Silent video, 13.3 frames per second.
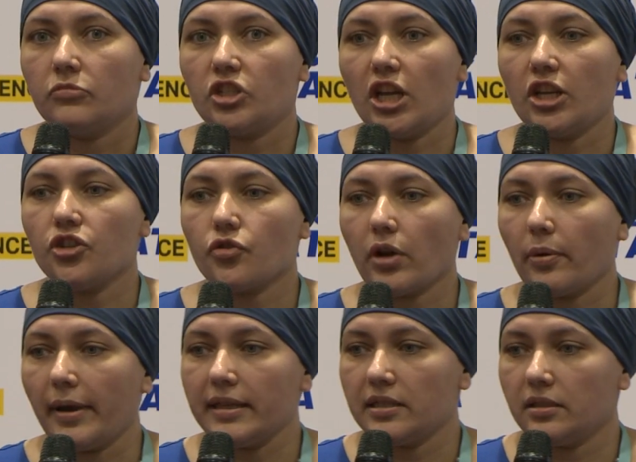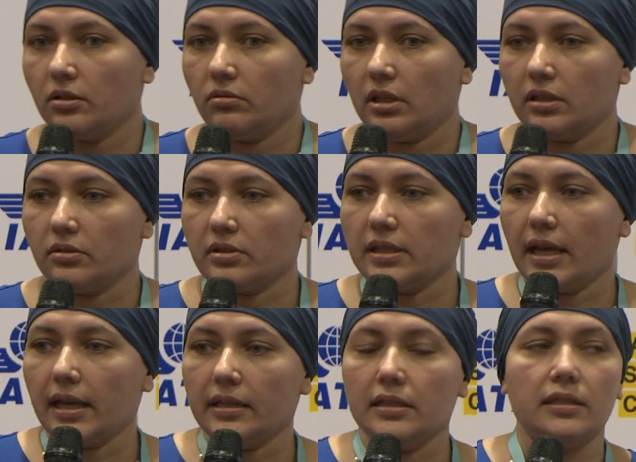change requests you need to
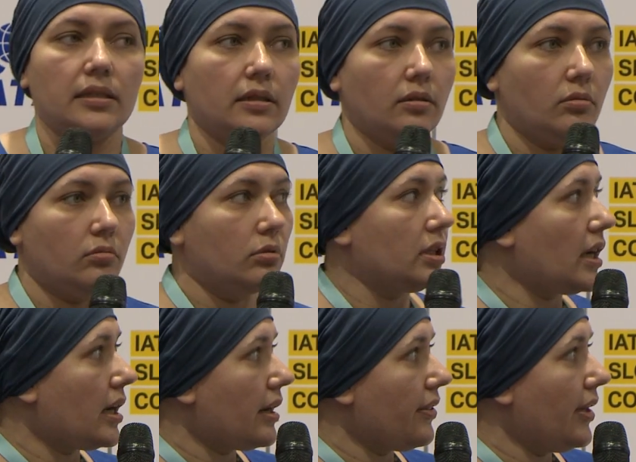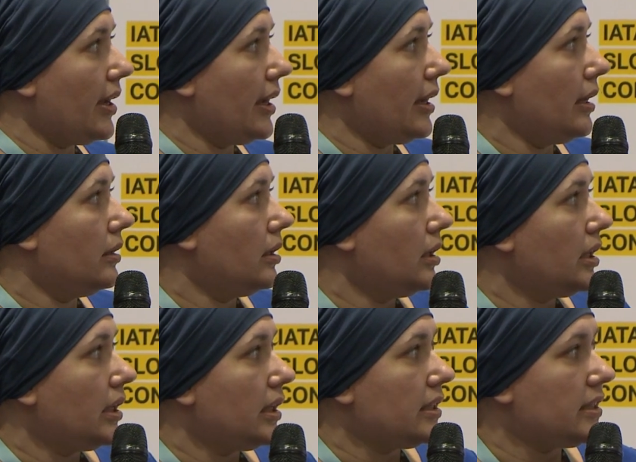send, what are the
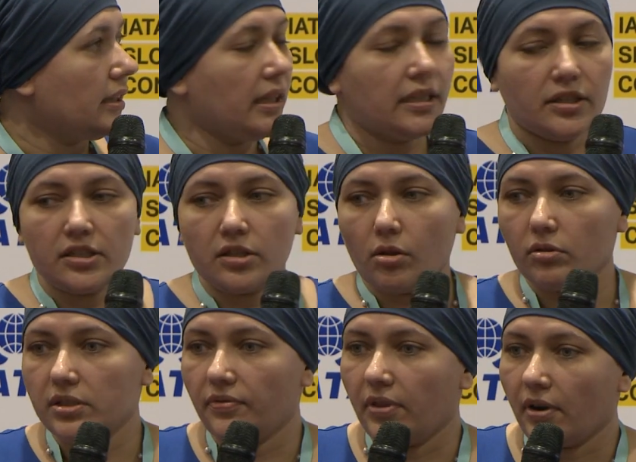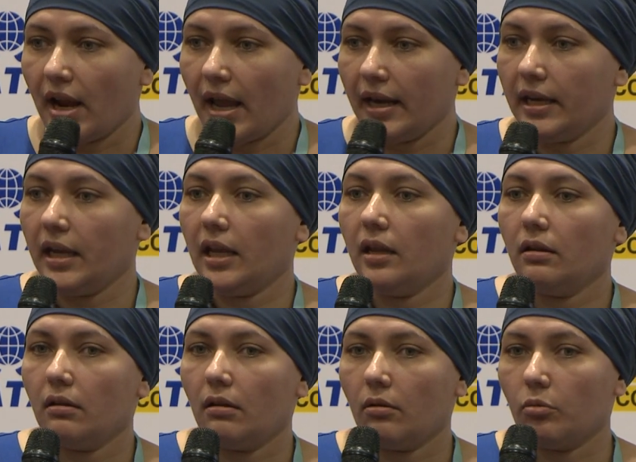deleted slots if there are any,
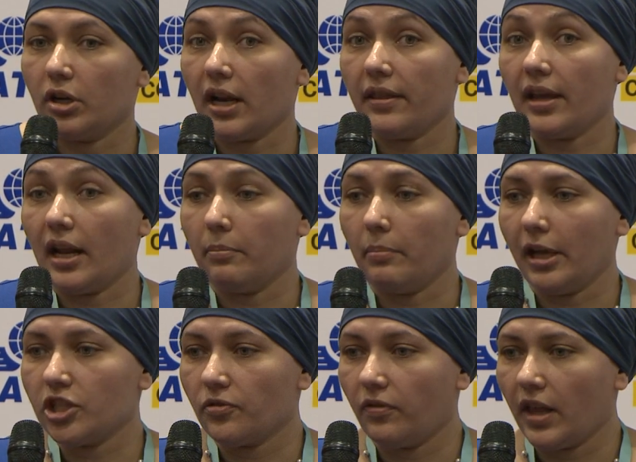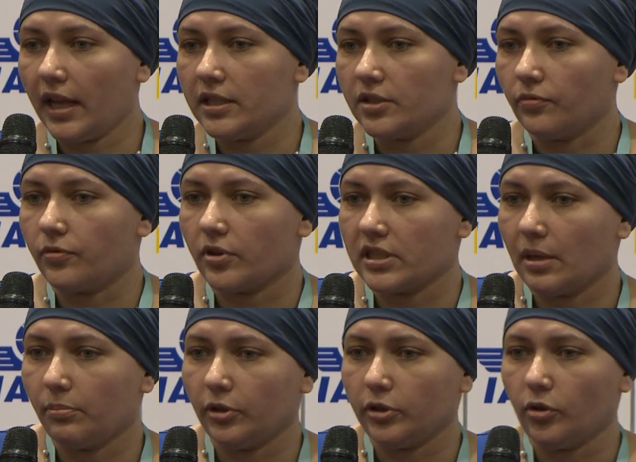what are the unmatched flights. So for
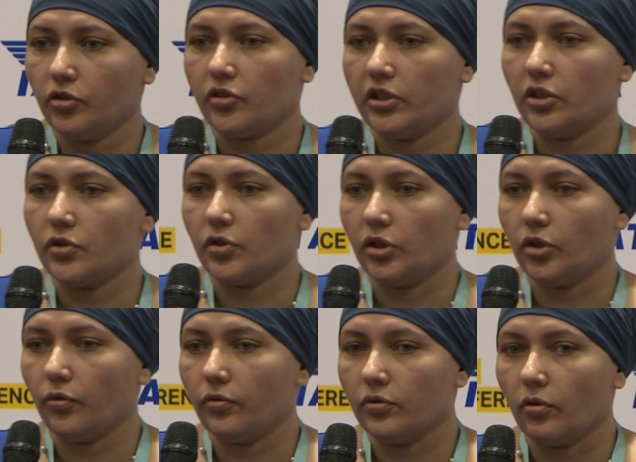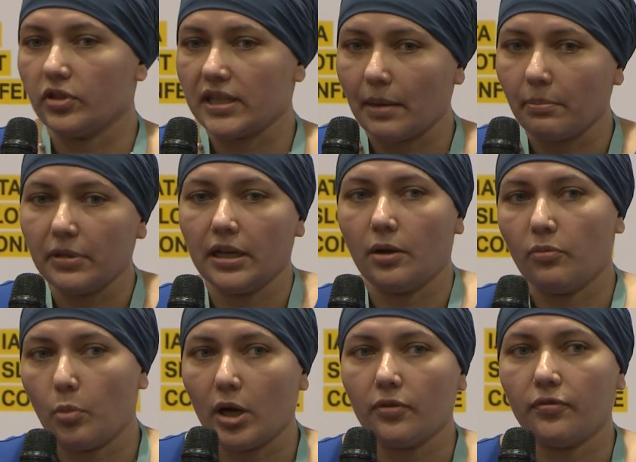example, you introduce a new, or
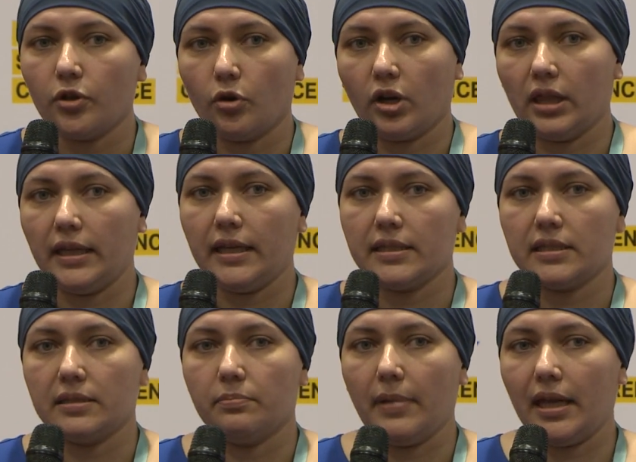one of your colleagues